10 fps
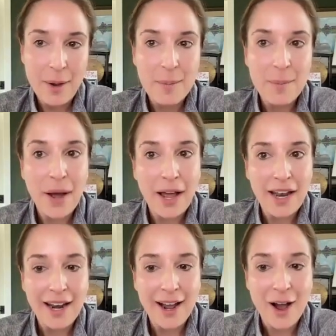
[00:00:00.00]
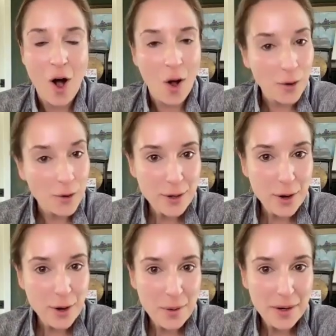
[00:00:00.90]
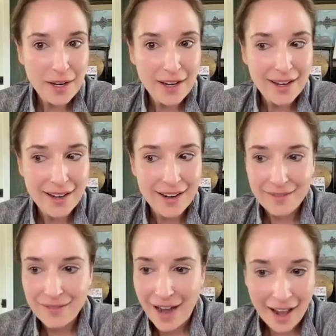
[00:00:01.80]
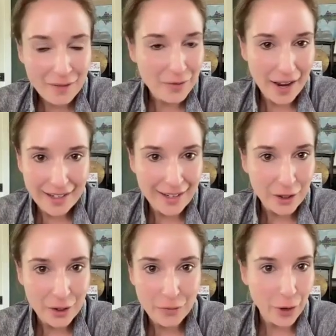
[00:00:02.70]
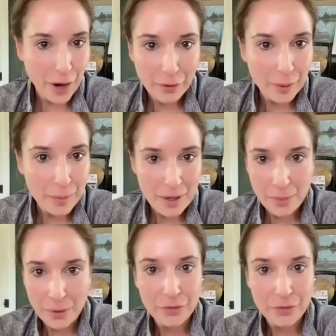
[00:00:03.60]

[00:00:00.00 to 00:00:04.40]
But also not finding your forever people, your